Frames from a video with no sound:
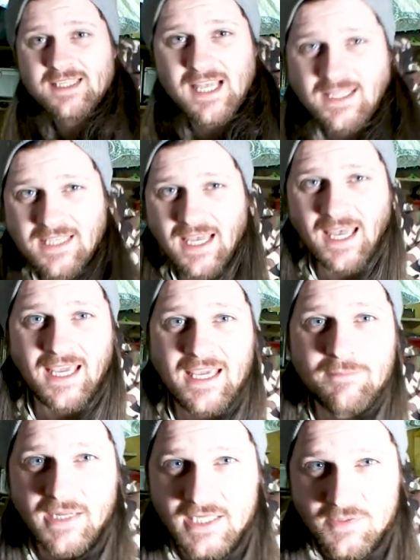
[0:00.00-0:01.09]
I sent it at
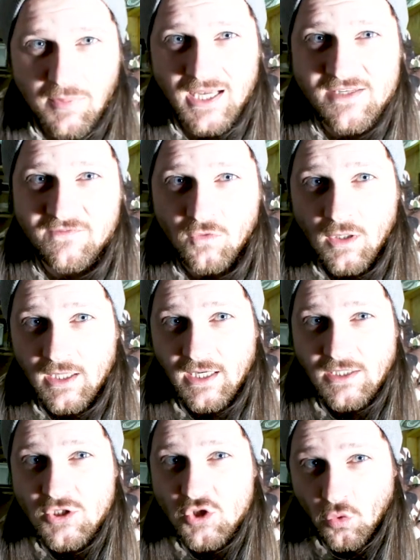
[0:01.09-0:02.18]
4:08,
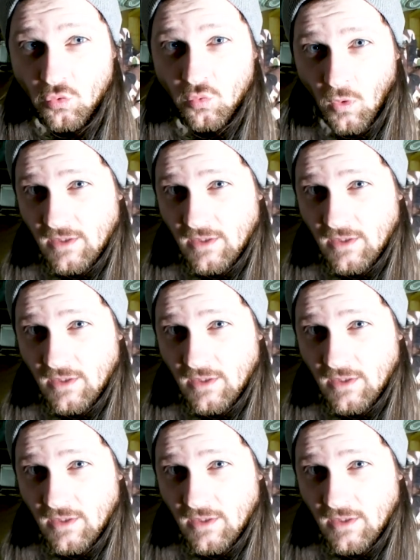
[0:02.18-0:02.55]
and I'd sold